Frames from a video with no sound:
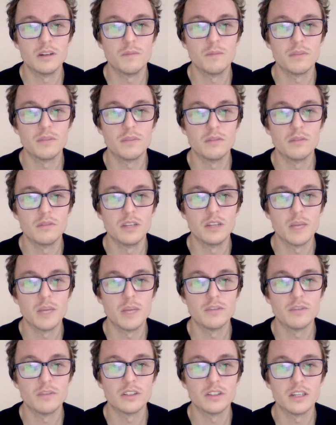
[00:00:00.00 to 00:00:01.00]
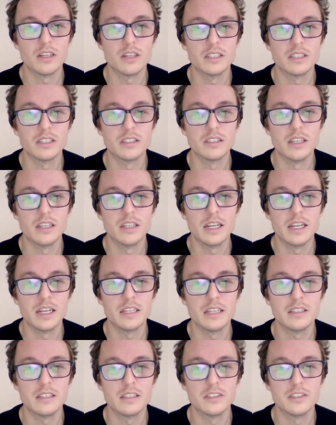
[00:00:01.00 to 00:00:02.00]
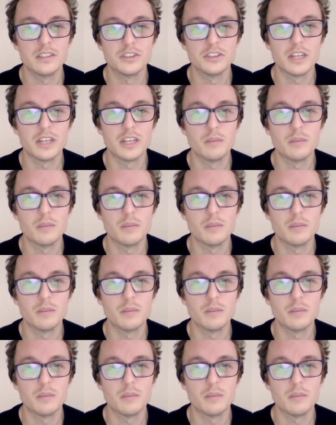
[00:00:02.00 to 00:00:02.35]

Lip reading: really emphasize the knee shape.